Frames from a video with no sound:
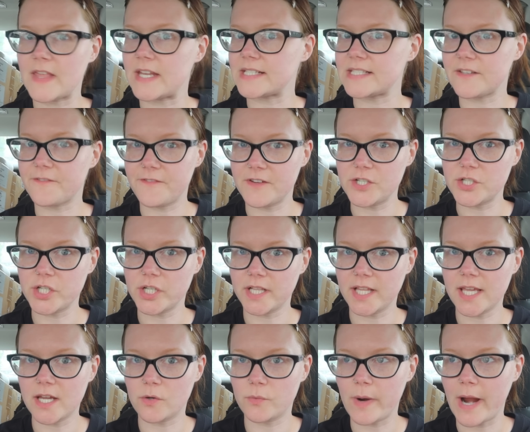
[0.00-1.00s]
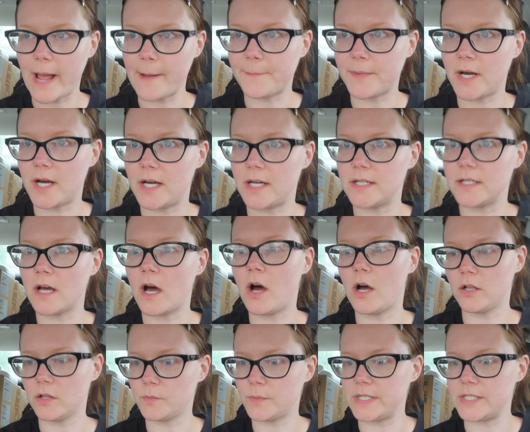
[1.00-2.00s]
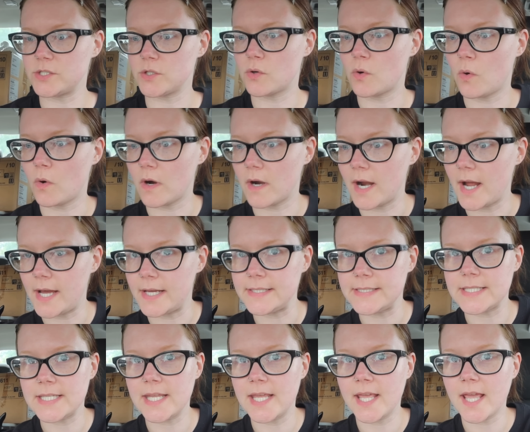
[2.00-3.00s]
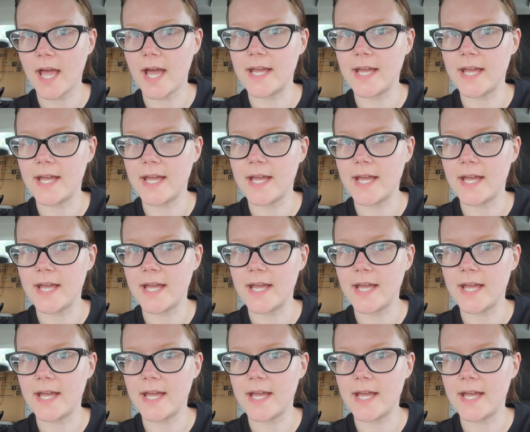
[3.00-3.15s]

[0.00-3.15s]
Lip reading: That is officially a wrap on Halloween decor hunting.